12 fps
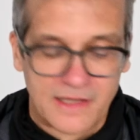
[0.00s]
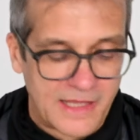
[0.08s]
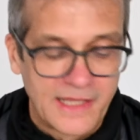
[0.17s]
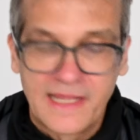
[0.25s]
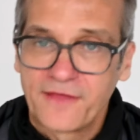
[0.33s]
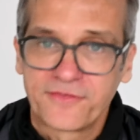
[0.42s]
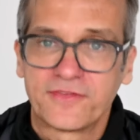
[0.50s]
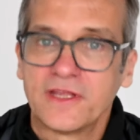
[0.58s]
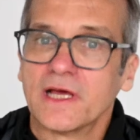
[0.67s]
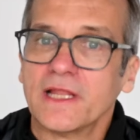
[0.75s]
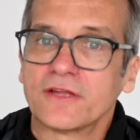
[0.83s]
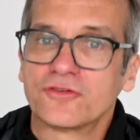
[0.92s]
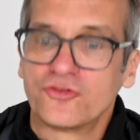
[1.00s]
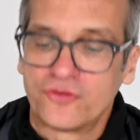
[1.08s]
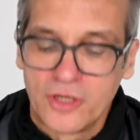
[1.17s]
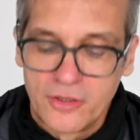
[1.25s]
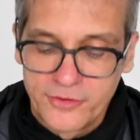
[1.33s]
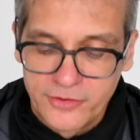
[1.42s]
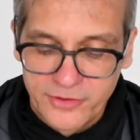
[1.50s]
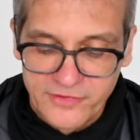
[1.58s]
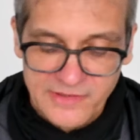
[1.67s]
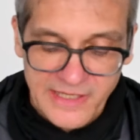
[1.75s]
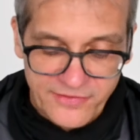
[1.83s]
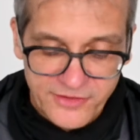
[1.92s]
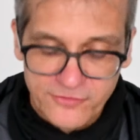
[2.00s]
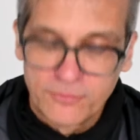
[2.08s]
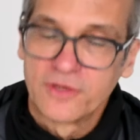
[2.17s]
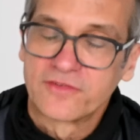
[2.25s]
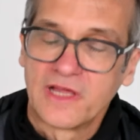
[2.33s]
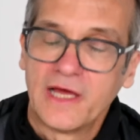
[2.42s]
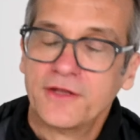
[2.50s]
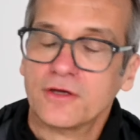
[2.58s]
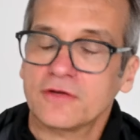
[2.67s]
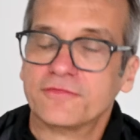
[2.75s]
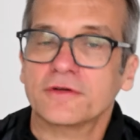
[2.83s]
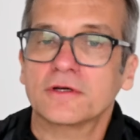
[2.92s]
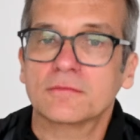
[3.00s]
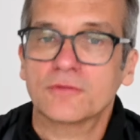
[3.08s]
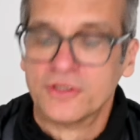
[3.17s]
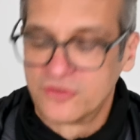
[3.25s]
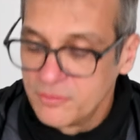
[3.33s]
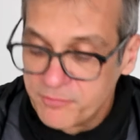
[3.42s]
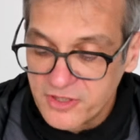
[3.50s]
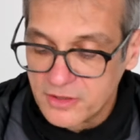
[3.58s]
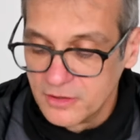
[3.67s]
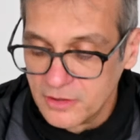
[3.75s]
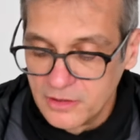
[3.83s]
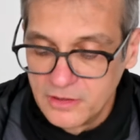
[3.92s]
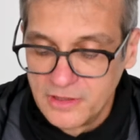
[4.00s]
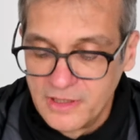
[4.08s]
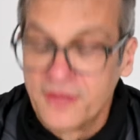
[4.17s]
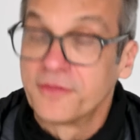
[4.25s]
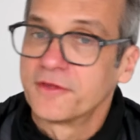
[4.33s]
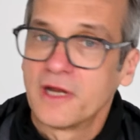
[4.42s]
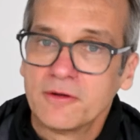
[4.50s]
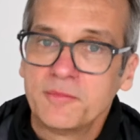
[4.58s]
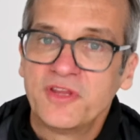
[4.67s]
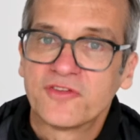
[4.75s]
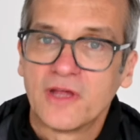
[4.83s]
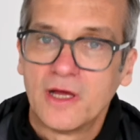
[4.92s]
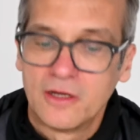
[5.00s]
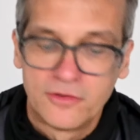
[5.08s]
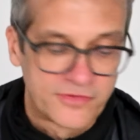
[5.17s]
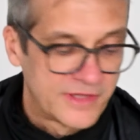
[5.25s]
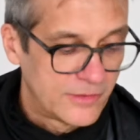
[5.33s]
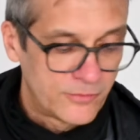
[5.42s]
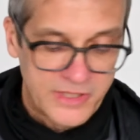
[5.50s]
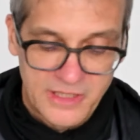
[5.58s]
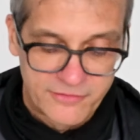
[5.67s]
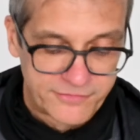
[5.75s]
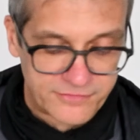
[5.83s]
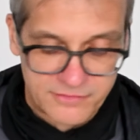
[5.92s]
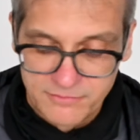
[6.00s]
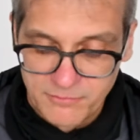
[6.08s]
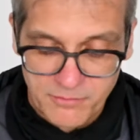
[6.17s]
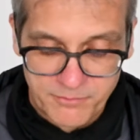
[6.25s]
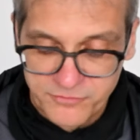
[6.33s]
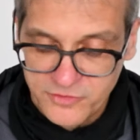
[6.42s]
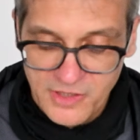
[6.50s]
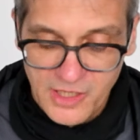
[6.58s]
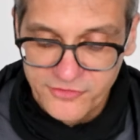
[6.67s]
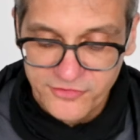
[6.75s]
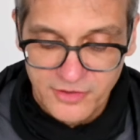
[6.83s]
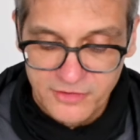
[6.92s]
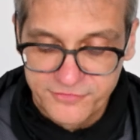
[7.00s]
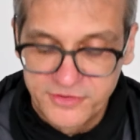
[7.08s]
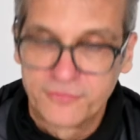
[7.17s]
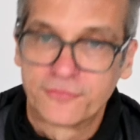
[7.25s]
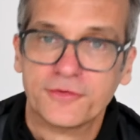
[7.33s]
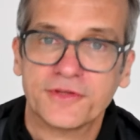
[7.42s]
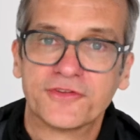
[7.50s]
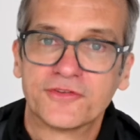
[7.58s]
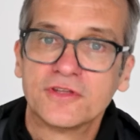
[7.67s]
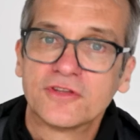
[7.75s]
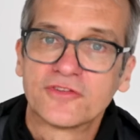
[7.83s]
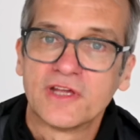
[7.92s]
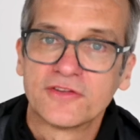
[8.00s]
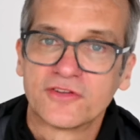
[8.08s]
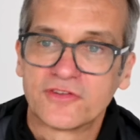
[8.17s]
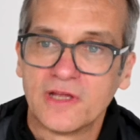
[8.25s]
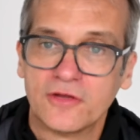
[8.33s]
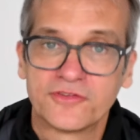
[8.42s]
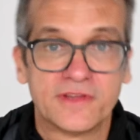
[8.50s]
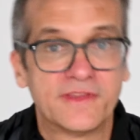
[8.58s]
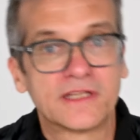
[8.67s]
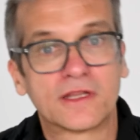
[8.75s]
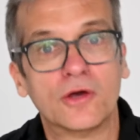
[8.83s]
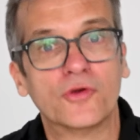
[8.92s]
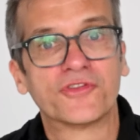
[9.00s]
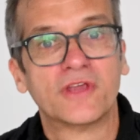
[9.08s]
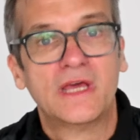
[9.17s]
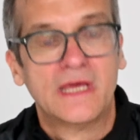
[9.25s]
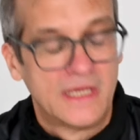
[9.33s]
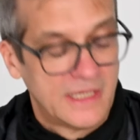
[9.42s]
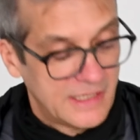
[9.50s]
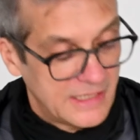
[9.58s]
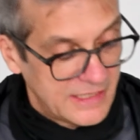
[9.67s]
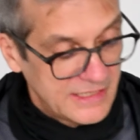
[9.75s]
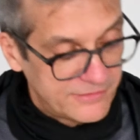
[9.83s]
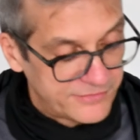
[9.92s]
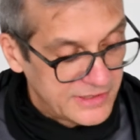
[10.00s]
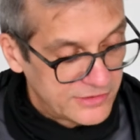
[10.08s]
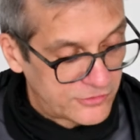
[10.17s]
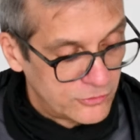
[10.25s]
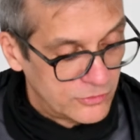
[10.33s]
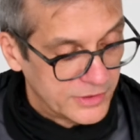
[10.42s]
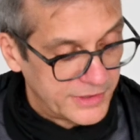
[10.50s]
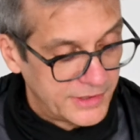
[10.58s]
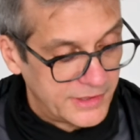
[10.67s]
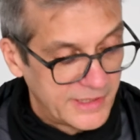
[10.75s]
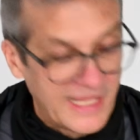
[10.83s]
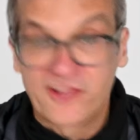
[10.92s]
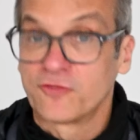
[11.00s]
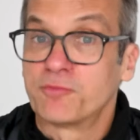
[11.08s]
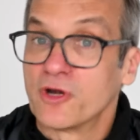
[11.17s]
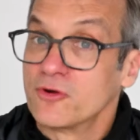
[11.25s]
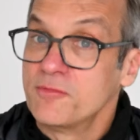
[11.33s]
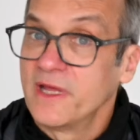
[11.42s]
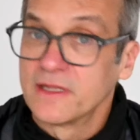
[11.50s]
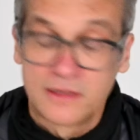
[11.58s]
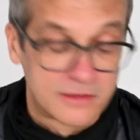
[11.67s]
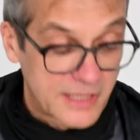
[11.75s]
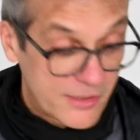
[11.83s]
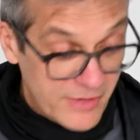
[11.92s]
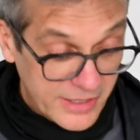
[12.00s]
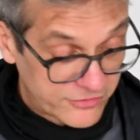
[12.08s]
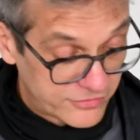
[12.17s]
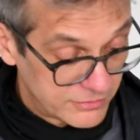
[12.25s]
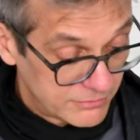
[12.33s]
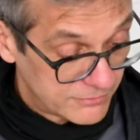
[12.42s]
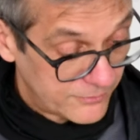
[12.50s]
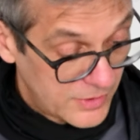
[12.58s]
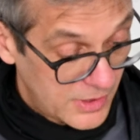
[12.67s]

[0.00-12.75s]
A last thing I like to show you is, like, this was kind of a typical theremin sound. Then we have tons of different synthesizer sounds, and that goes even into an experimental direction.